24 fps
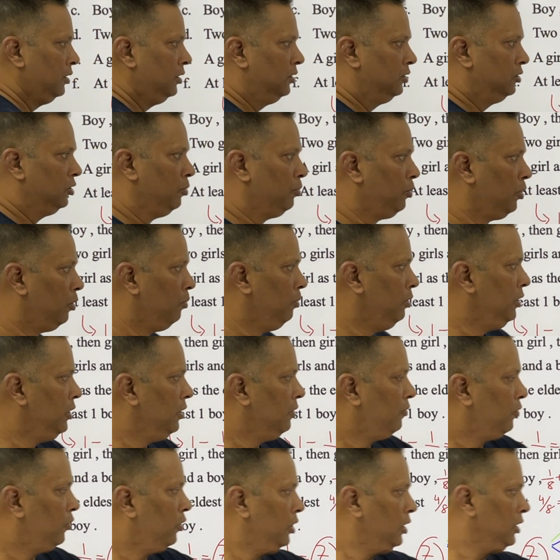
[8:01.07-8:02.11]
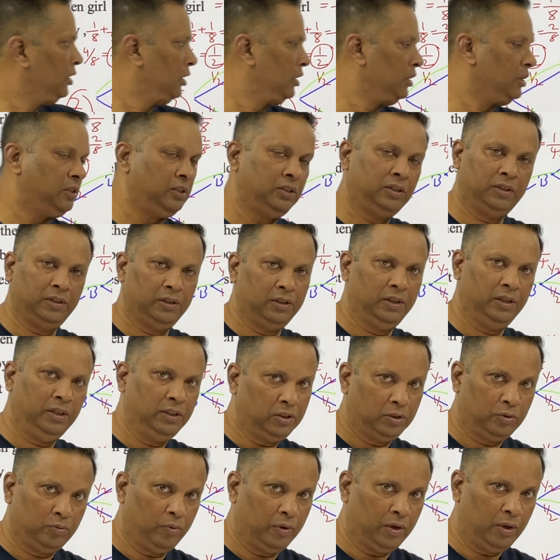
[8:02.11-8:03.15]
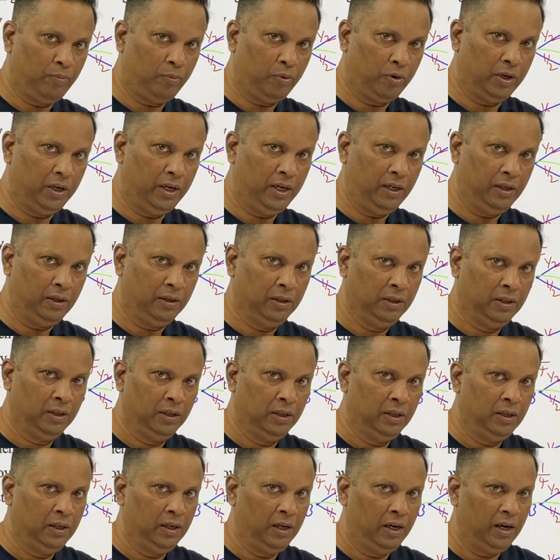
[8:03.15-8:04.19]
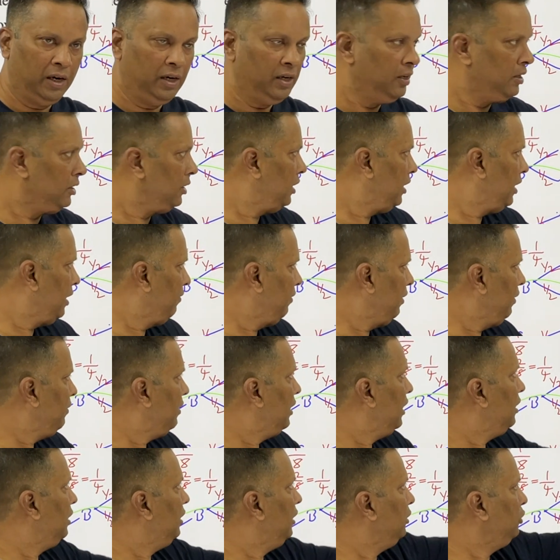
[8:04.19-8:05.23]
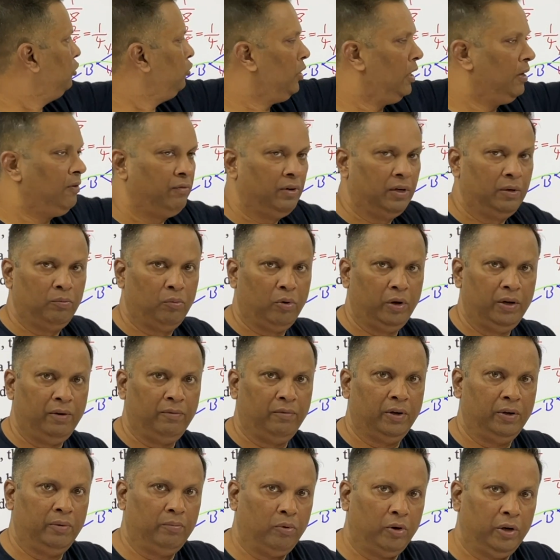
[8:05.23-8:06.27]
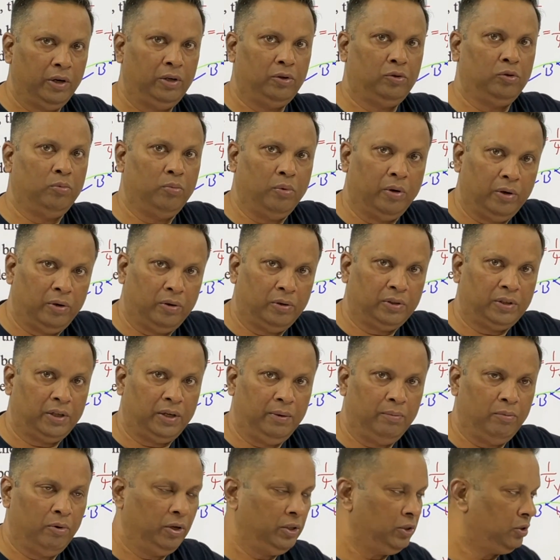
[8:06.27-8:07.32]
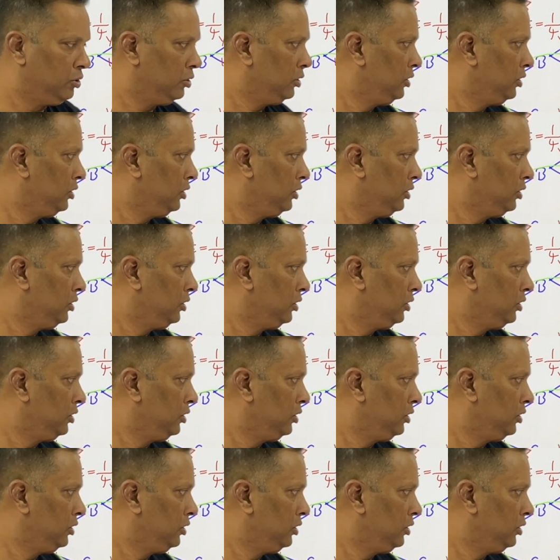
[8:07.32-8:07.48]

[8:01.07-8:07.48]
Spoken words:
The probability of all girls is 1 upon 8. And everywhere at least you have 1 boy, 2 boy or 3 boys. So